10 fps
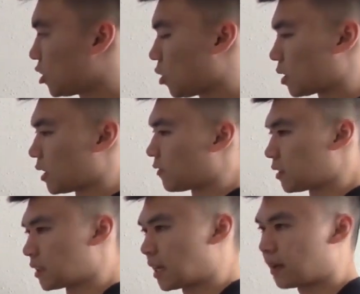two are
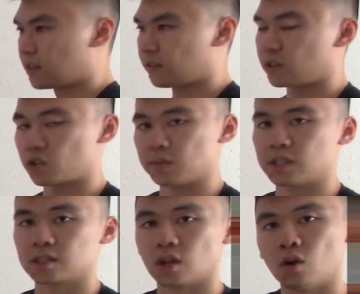different, they have different
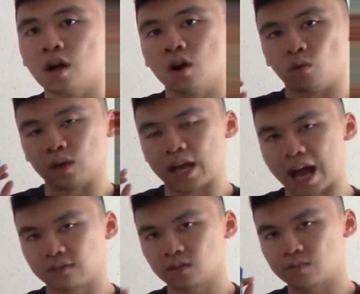treatments, so we
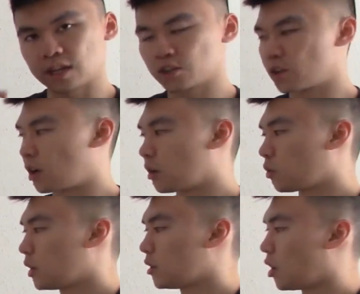have to make sure
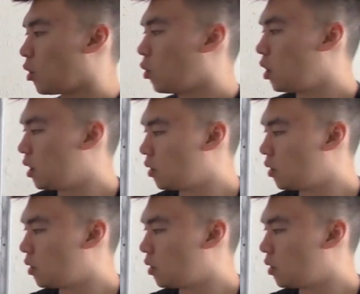we know